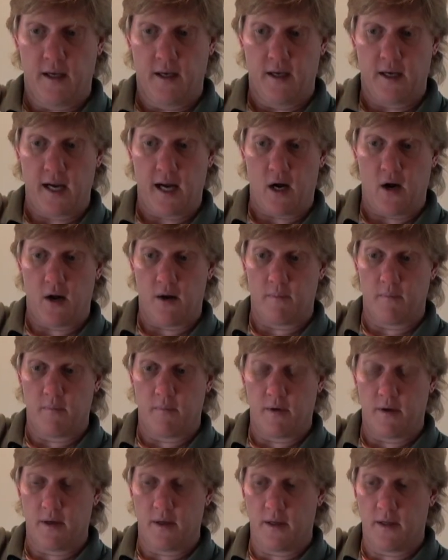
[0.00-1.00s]

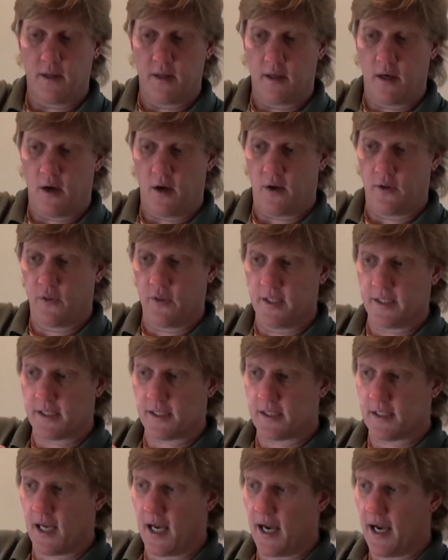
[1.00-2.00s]
Now on this
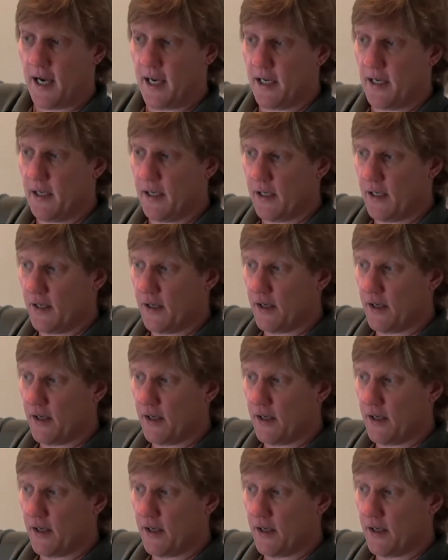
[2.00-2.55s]
side,